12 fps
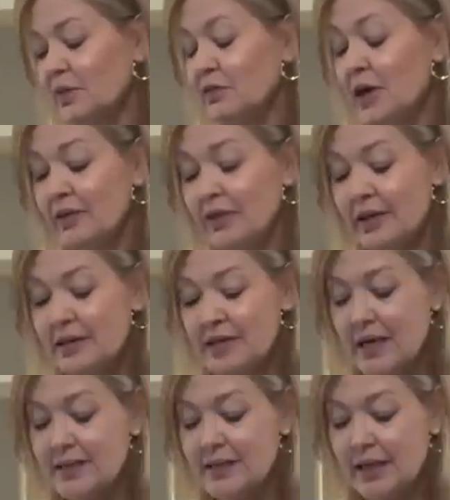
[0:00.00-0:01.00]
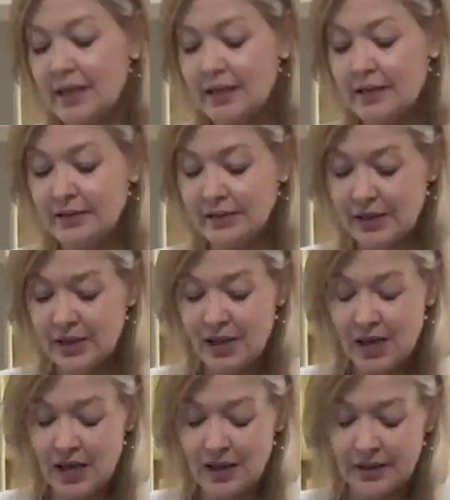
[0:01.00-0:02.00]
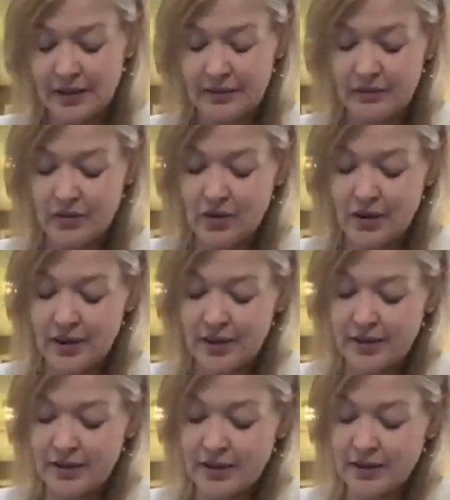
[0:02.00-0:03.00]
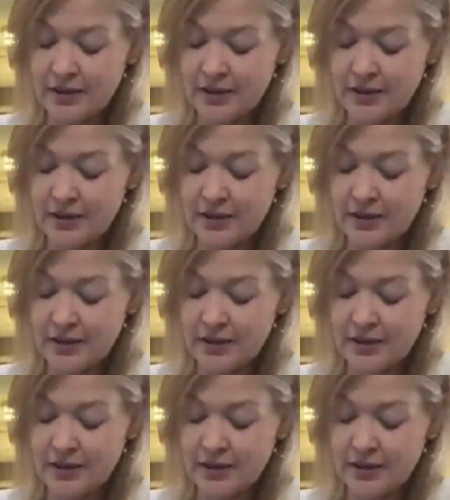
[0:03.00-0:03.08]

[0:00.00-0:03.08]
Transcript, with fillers: Proud of the day today, I have on